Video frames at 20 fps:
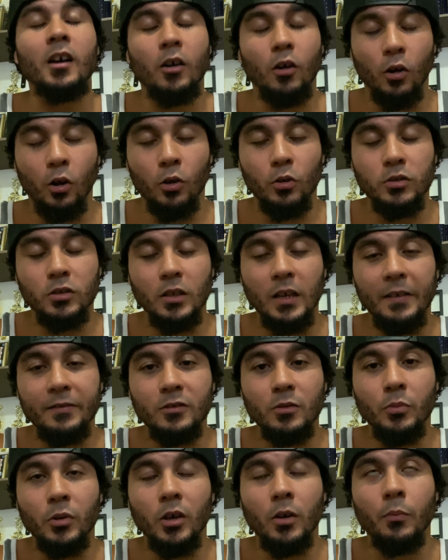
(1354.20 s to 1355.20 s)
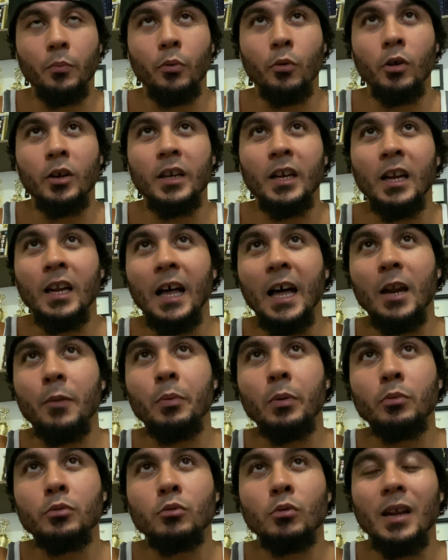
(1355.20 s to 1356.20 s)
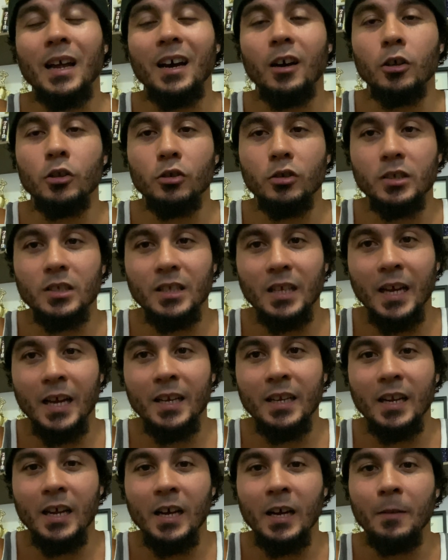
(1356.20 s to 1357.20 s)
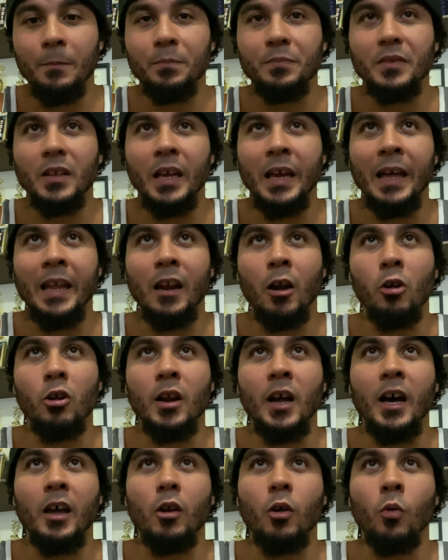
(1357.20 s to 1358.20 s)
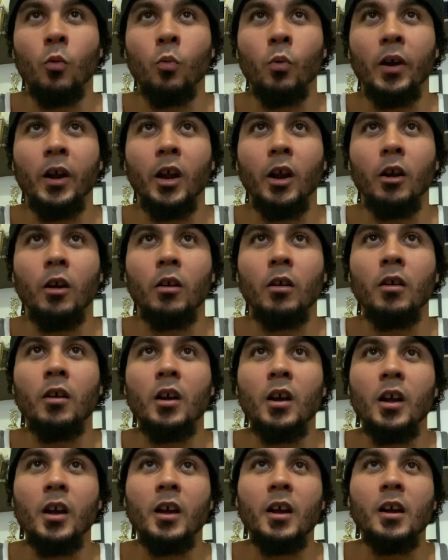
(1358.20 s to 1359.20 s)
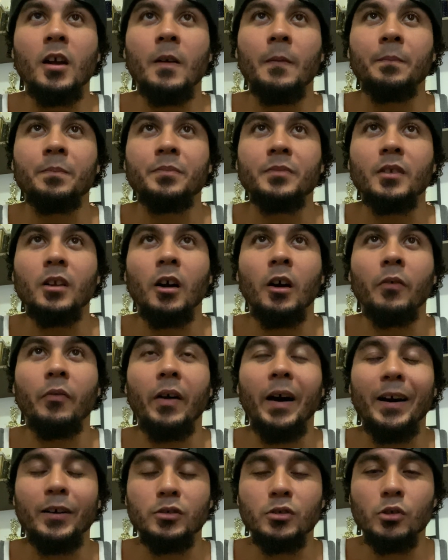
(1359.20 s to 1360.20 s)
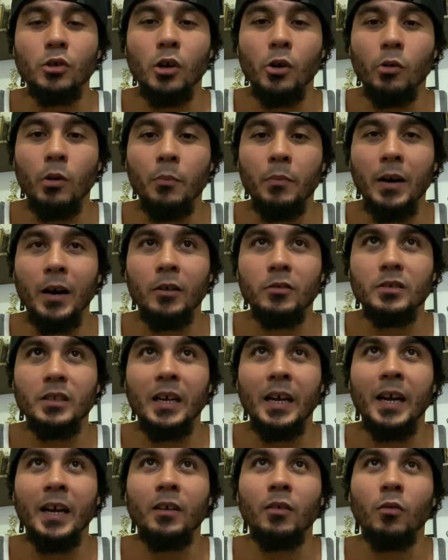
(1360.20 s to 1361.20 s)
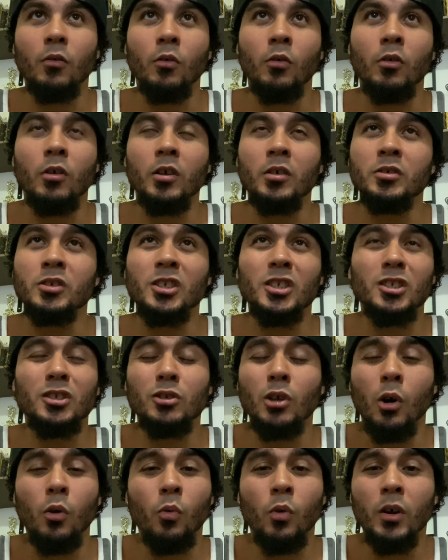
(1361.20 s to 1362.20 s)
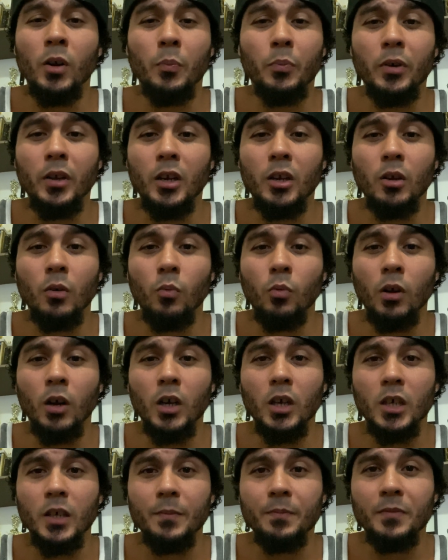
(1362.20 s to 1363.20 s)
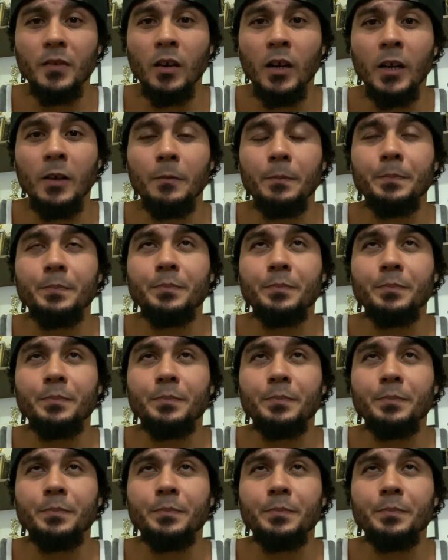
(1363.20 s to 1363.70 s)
also have to be on point. And a lot of people do not understand that and are not aware of how to go about that, or just don't want to put in the work, right?